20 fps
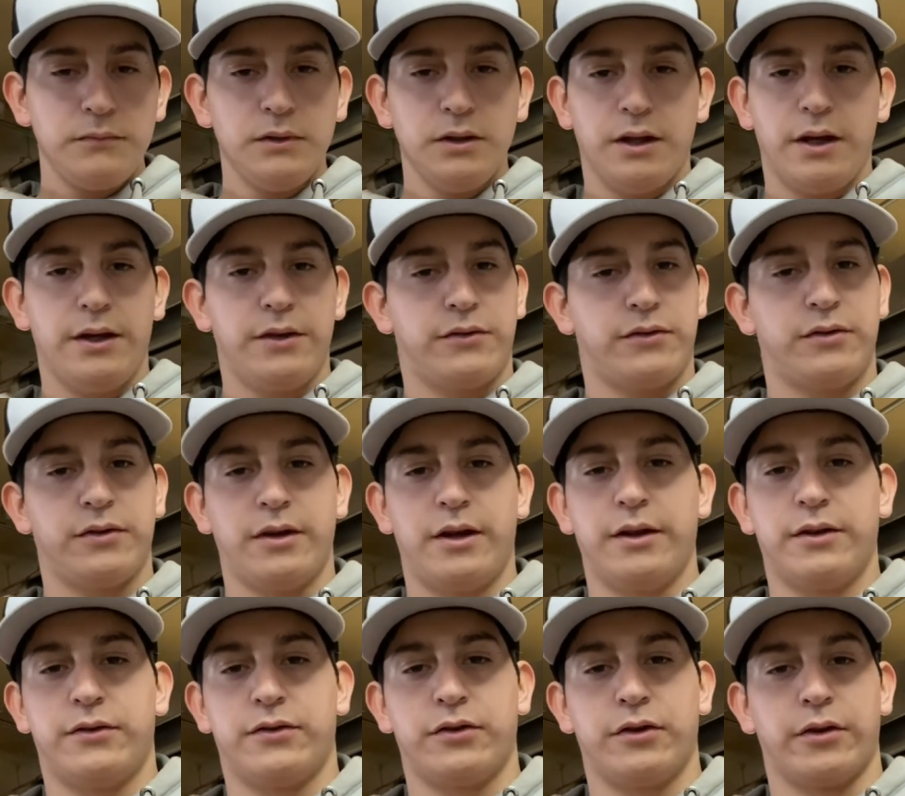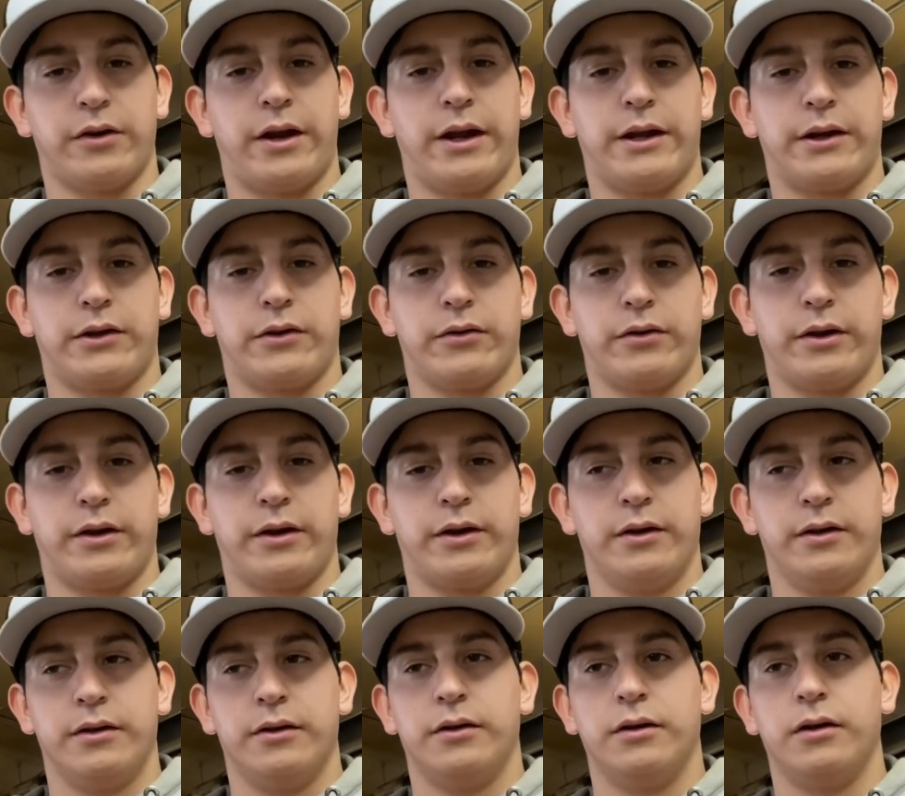it's it's your anchoring,
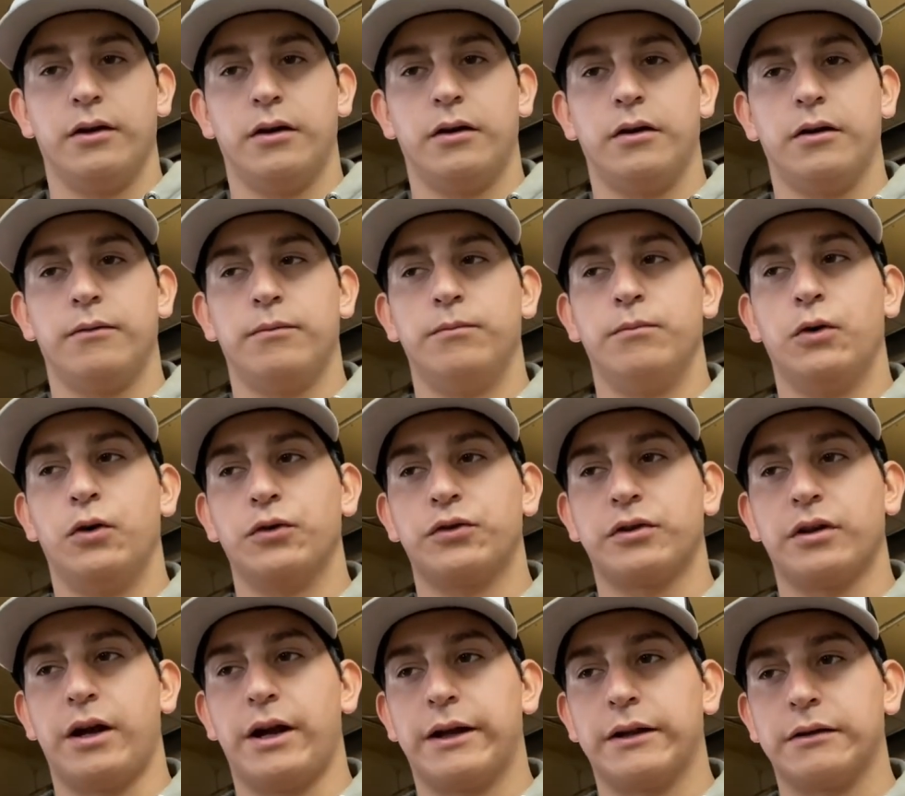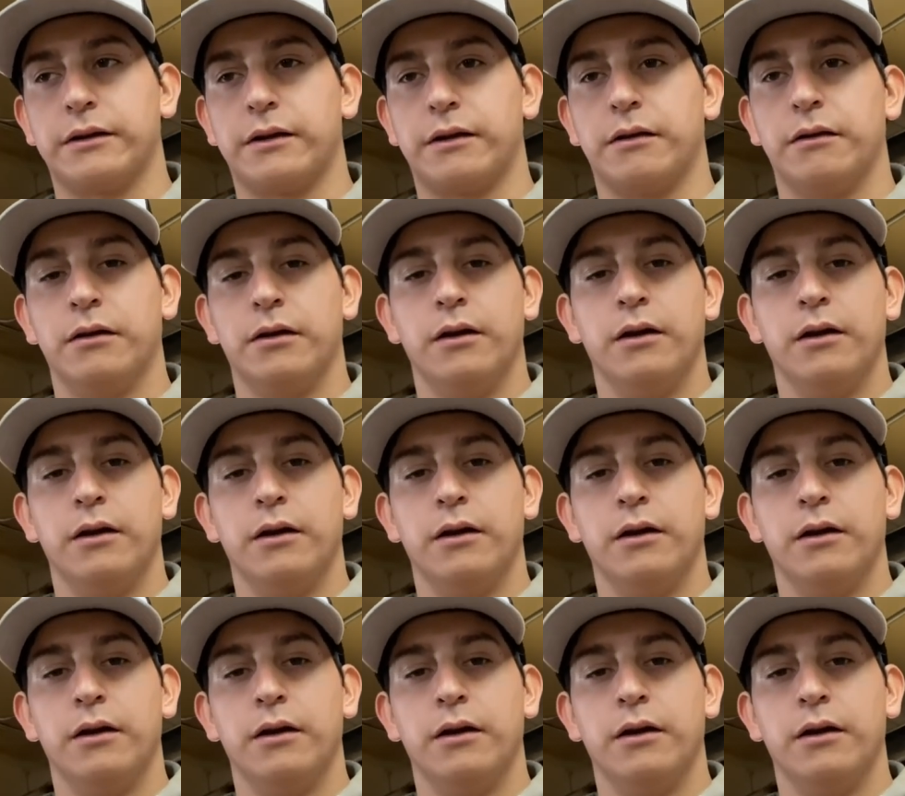uh, most likely.